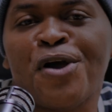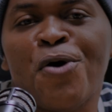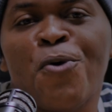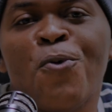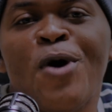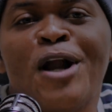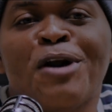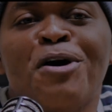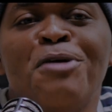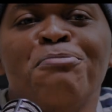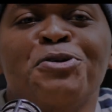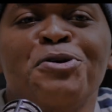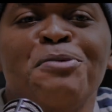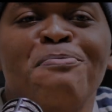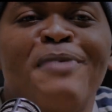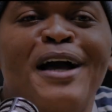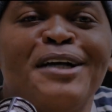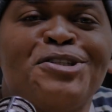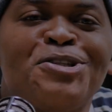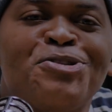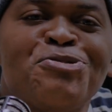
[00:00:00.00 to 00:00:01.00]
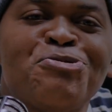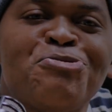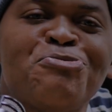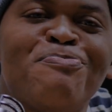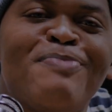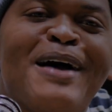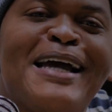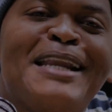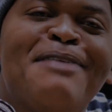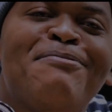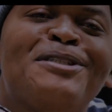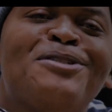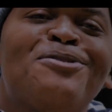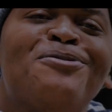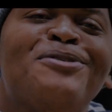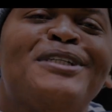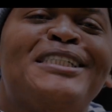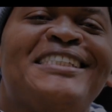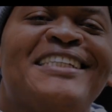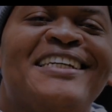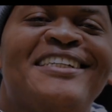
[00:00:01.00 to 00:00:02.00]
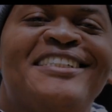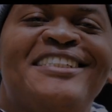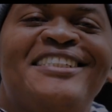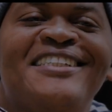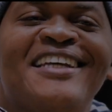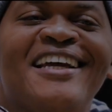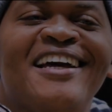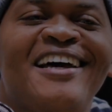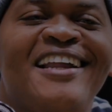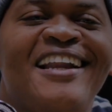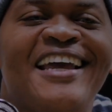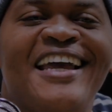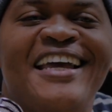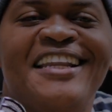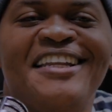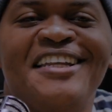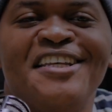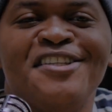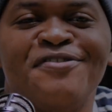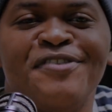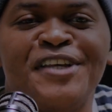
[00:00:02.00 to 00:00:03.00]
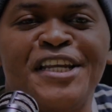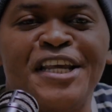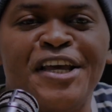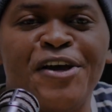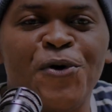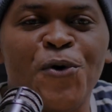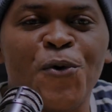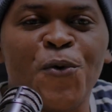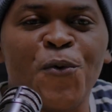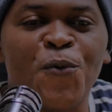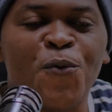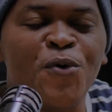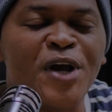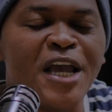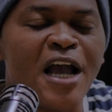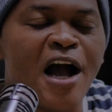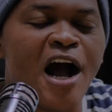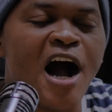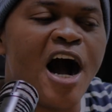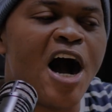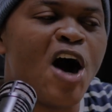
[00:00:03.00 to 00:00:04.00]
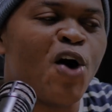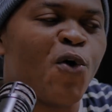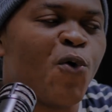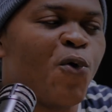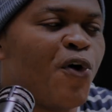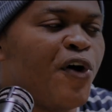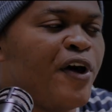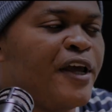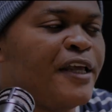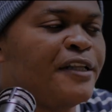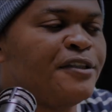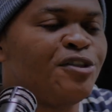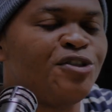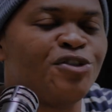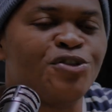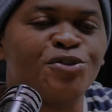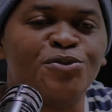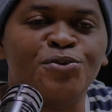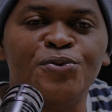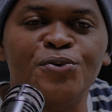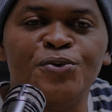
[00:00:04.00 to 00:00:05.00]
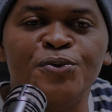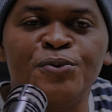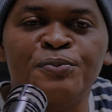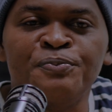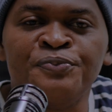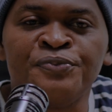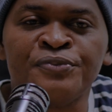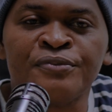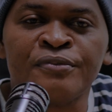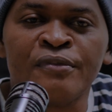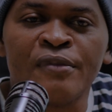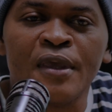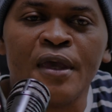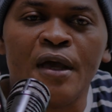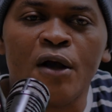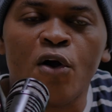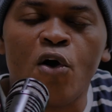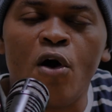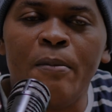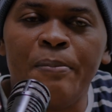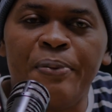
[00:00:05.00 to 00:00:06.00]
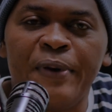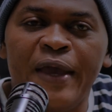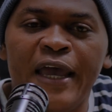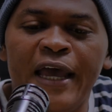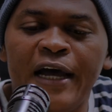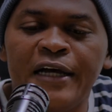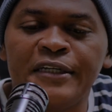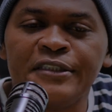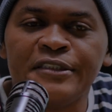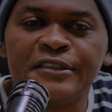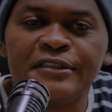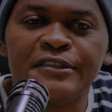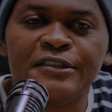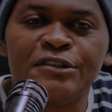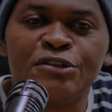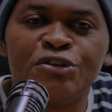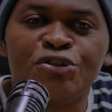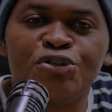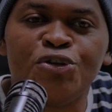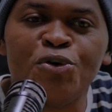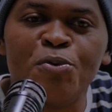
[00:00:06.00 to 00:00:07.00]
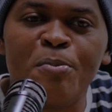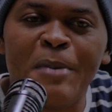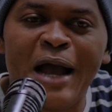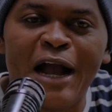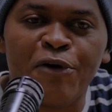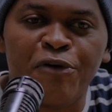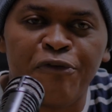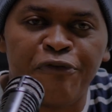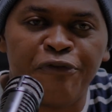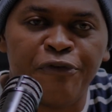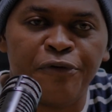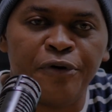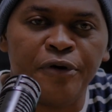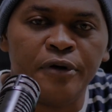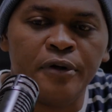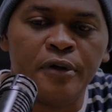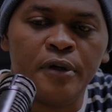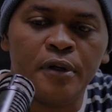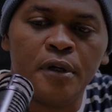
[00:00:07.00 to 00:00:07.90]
Welcome to Emax2. My name is Louis Cherichel. In this video, we are going to compare two microphones.